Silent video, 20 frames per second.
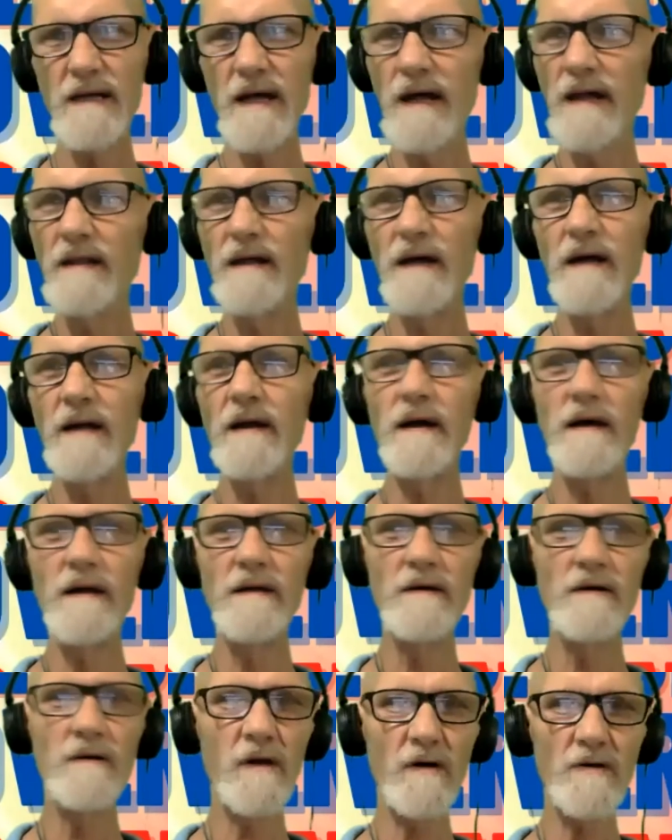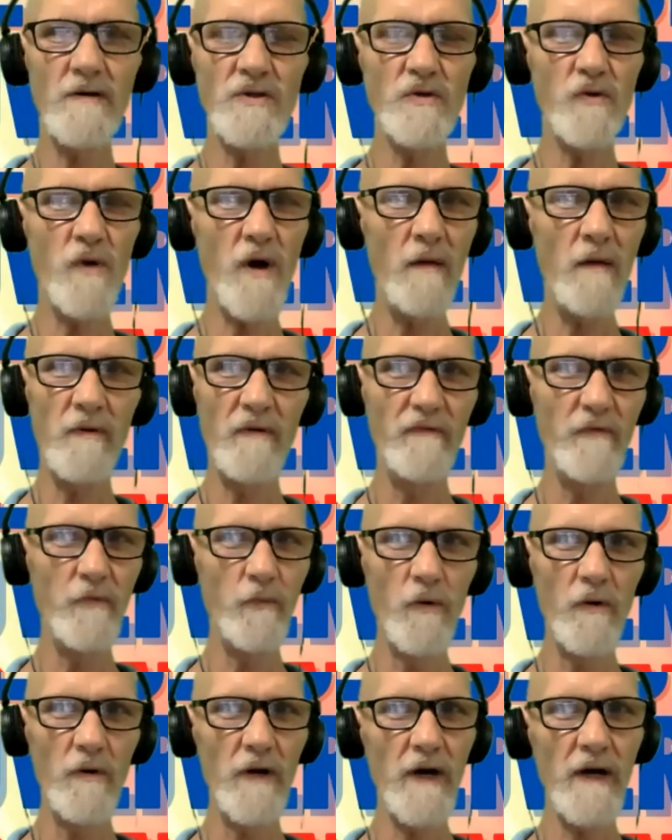And Klaus Schwab of the
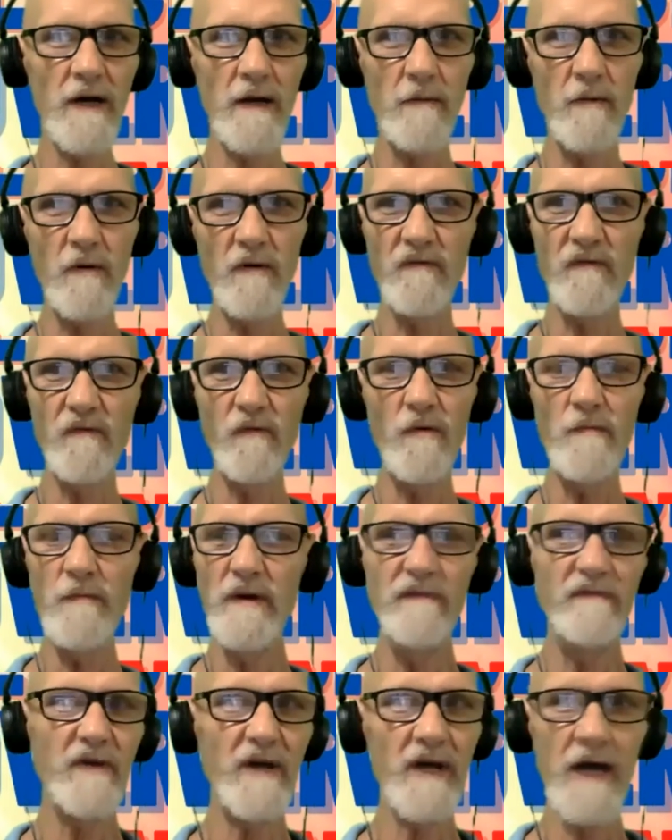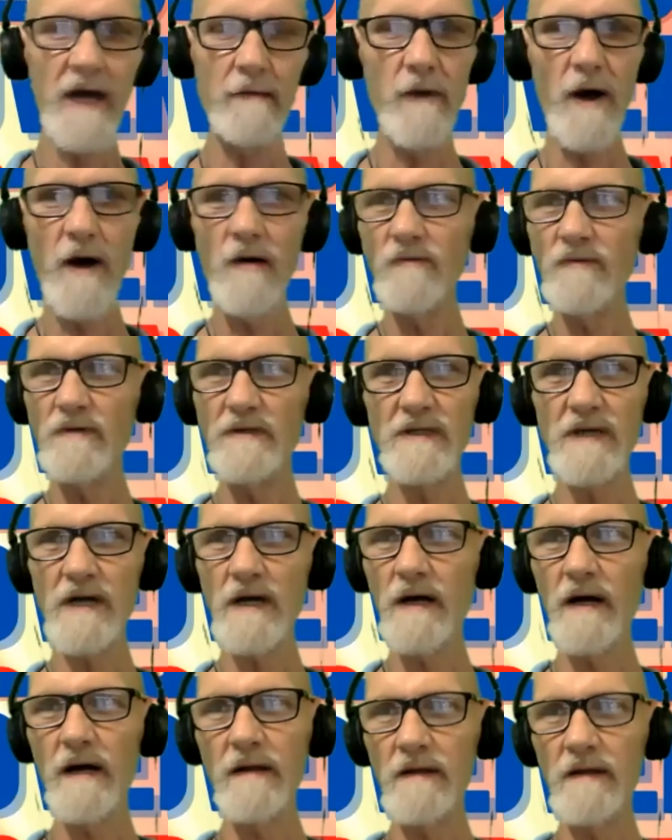World Economic Forum even came out and
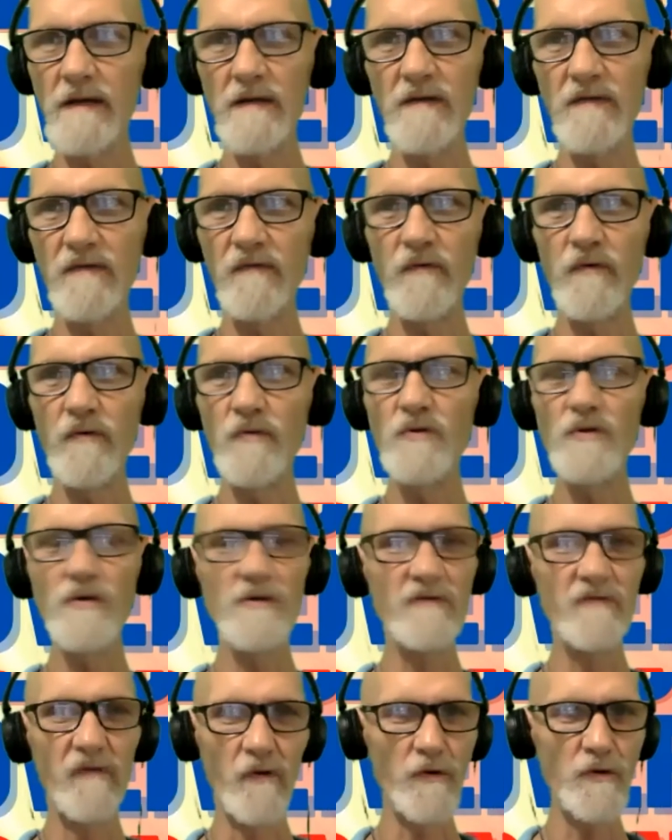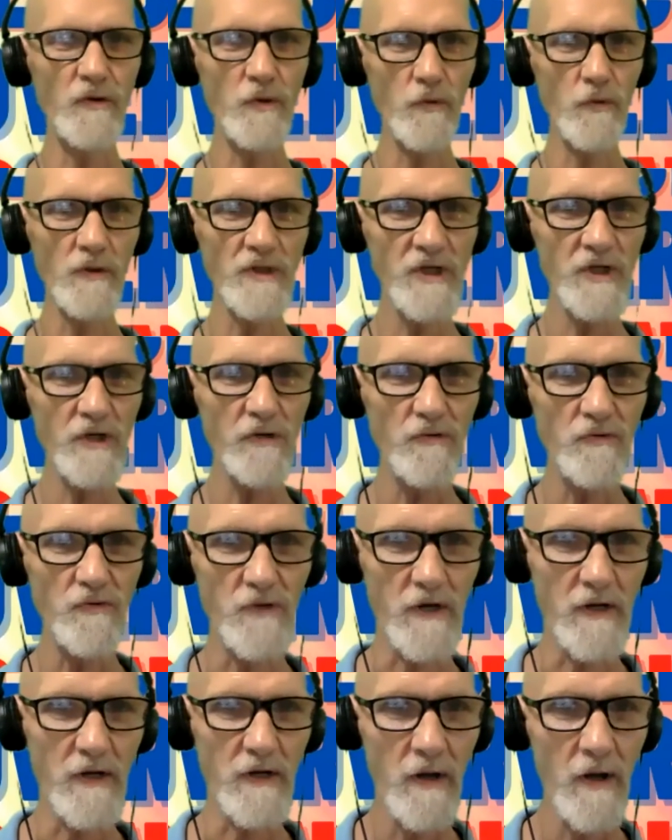said, I think the future is virtual
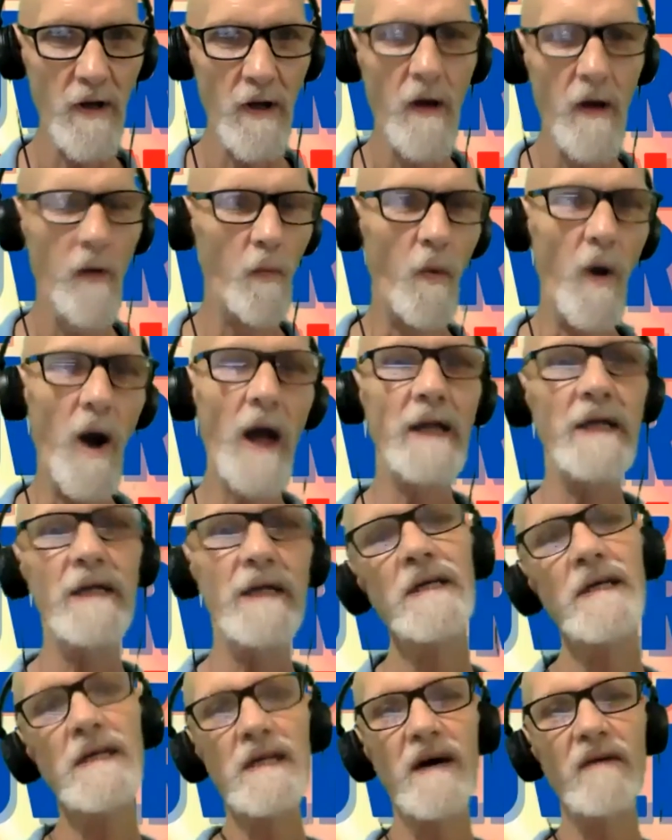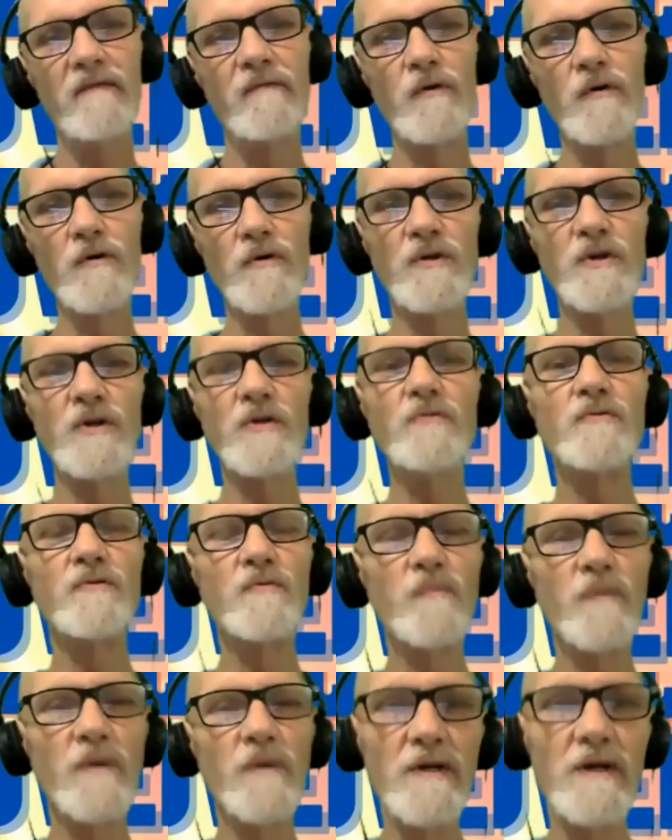children. Why do you need to have real
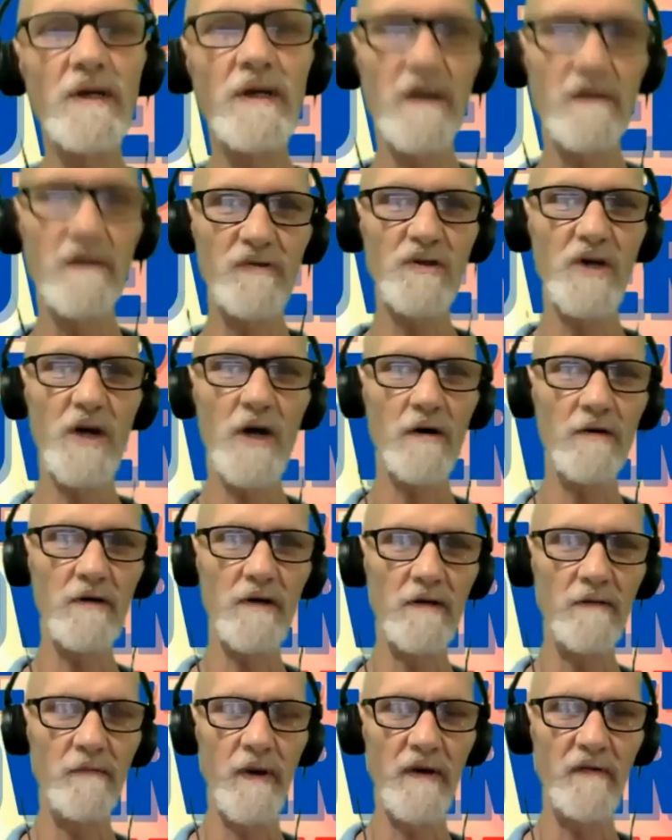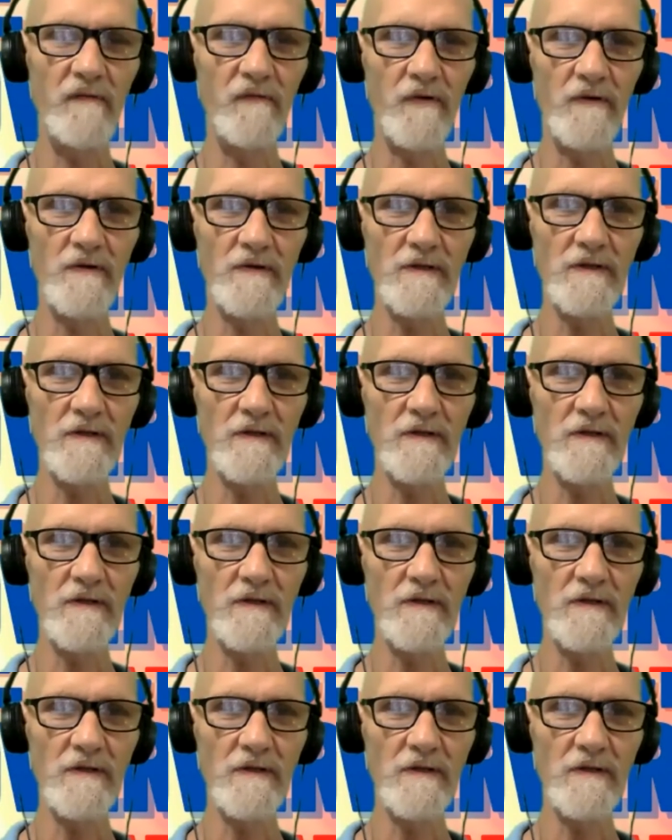children when you can have a child on the metaverse?